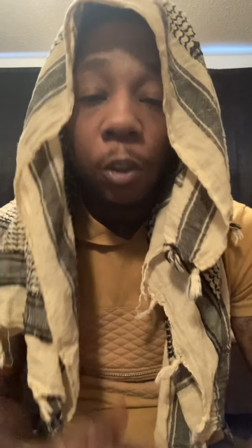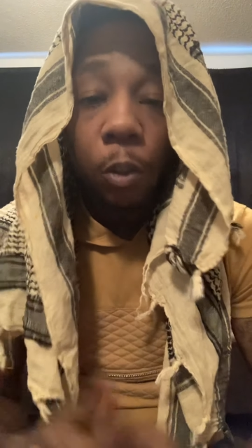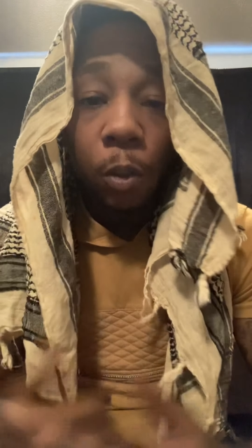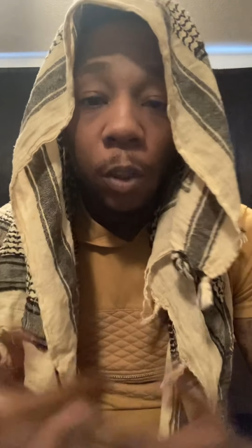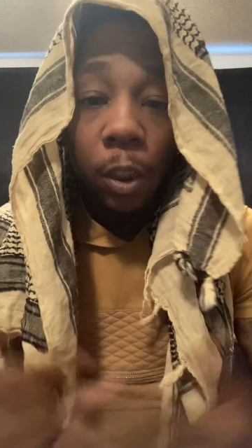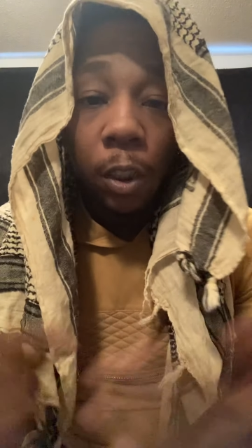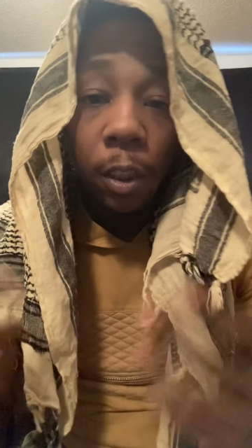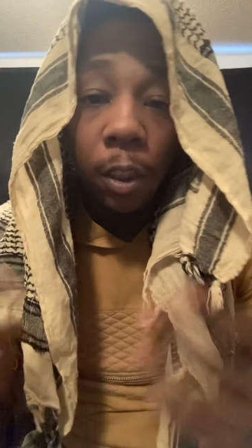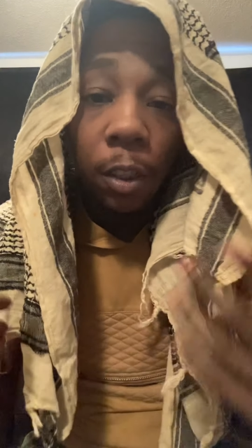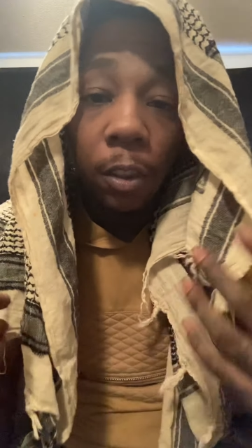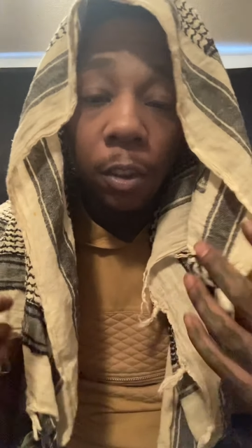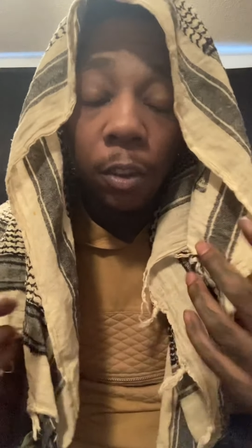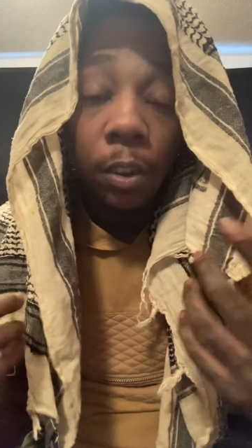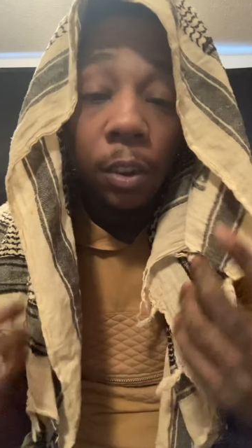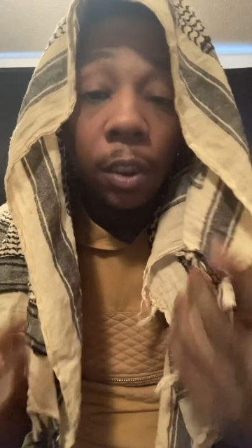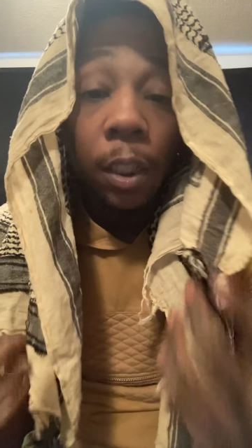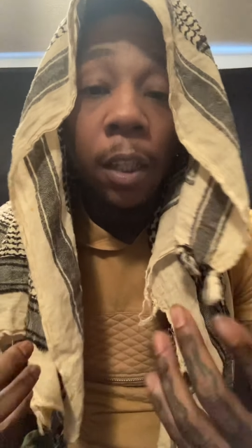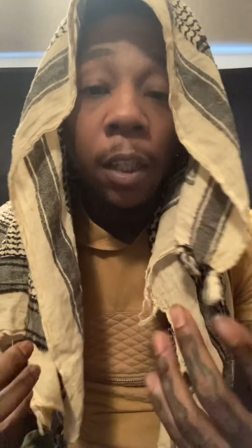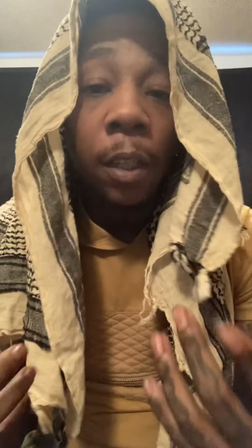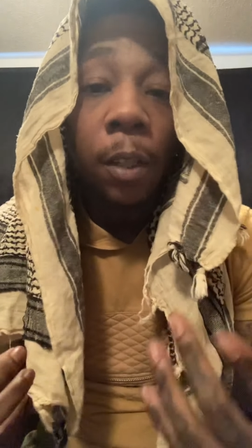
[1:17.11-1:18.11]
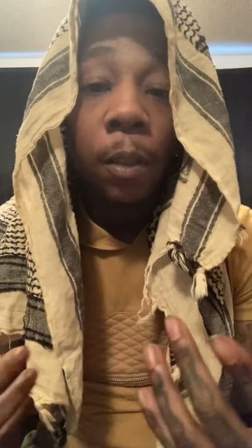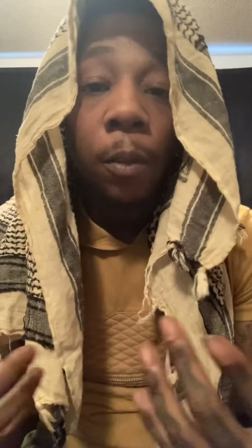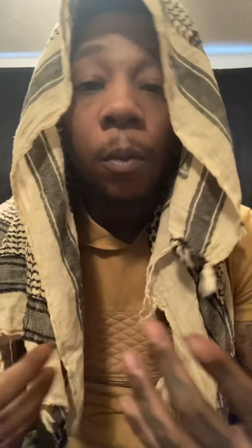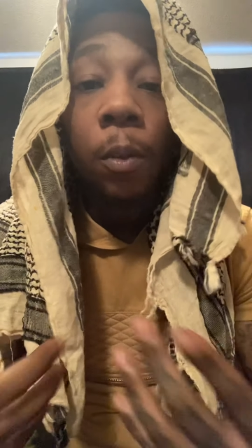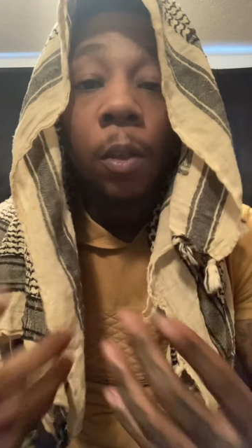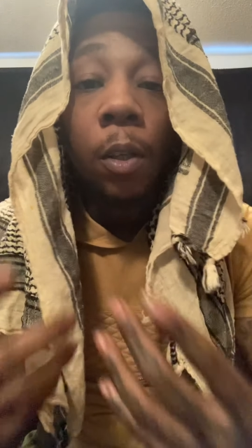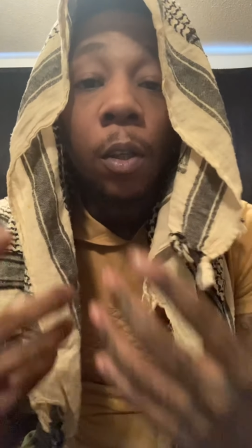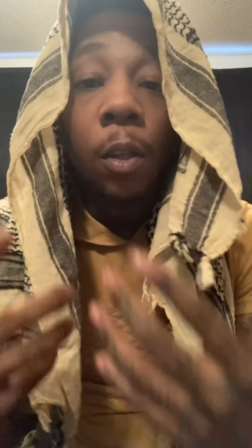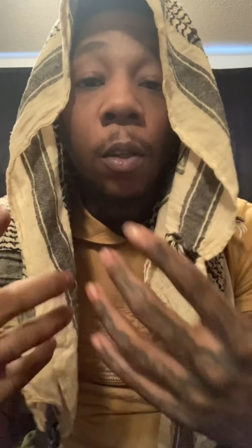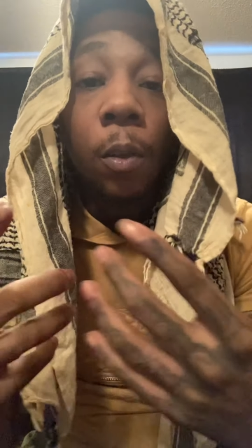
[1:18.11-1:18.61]
can understand
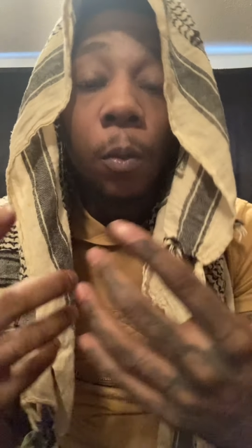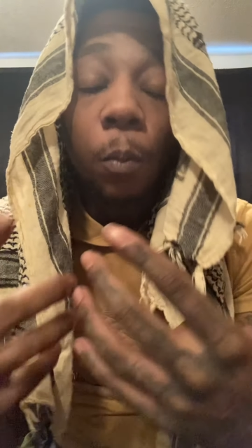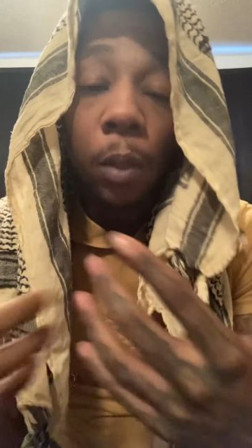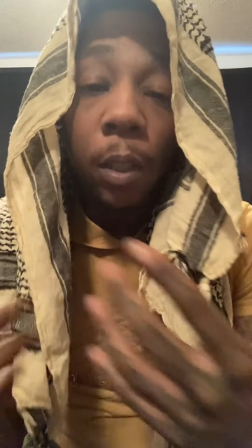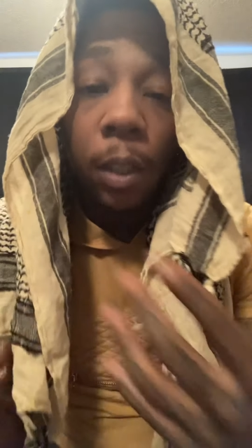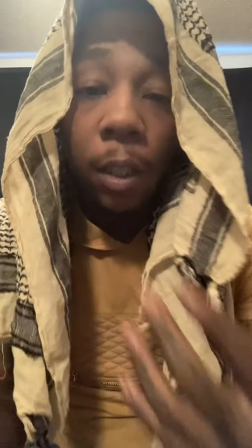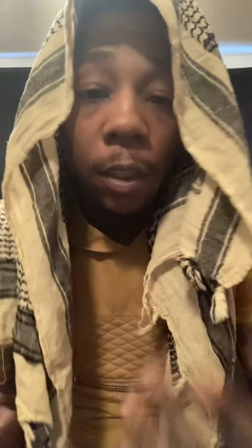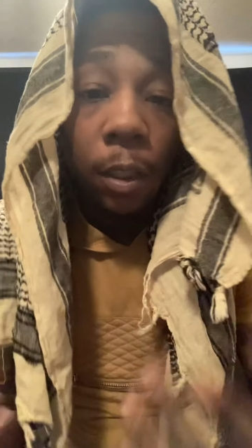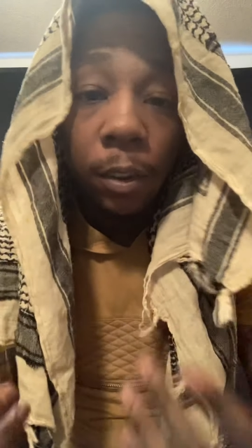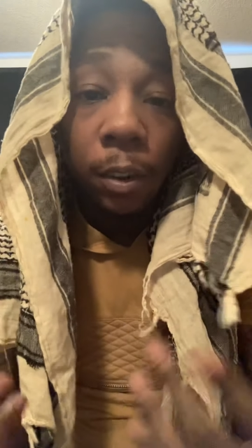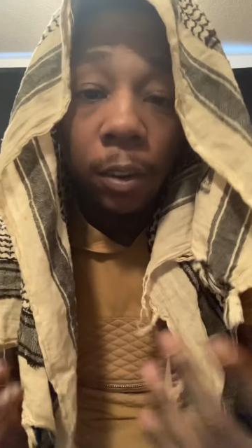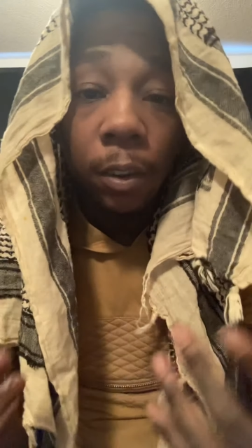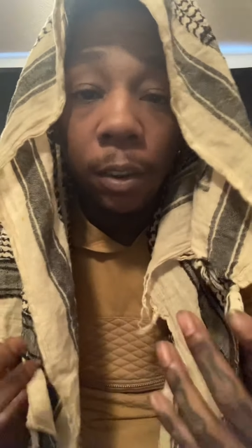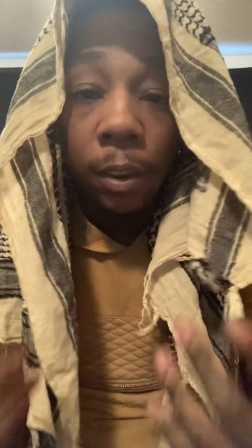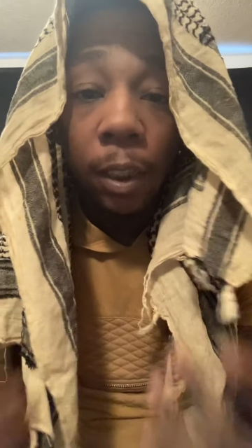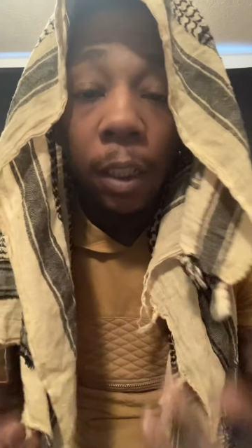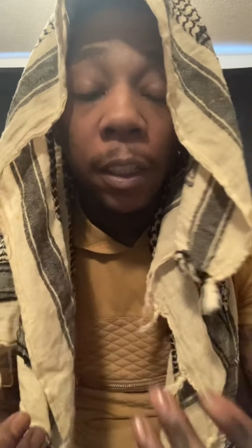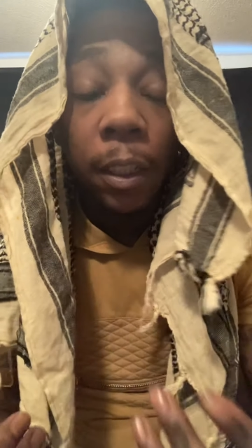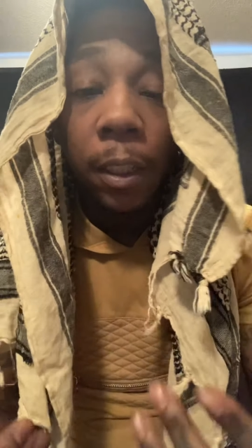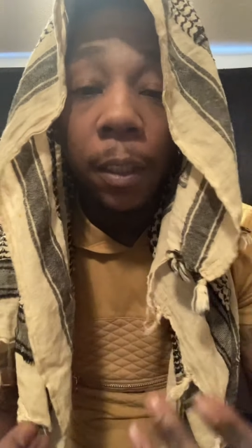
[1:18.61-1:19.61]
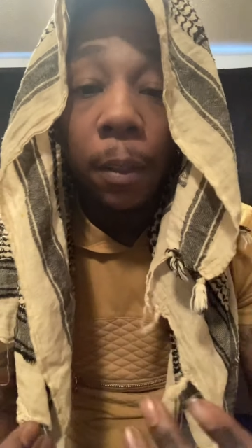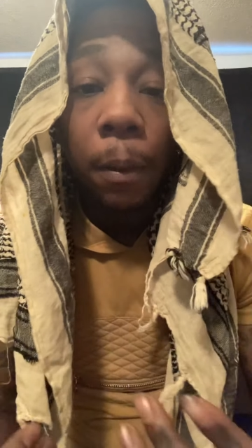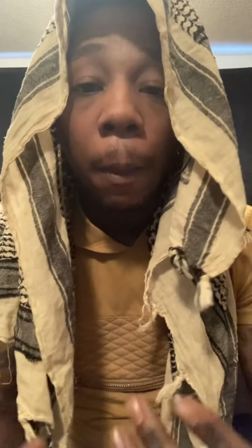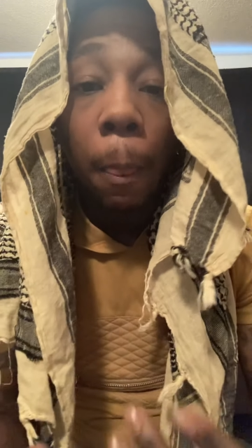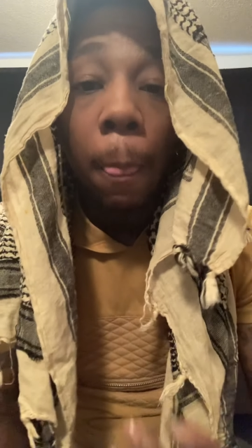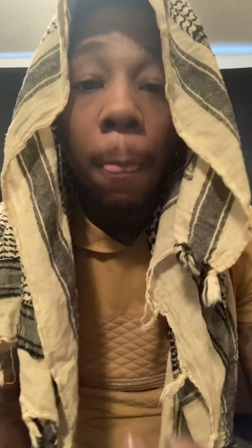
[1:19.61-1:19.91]
what Cuz is saying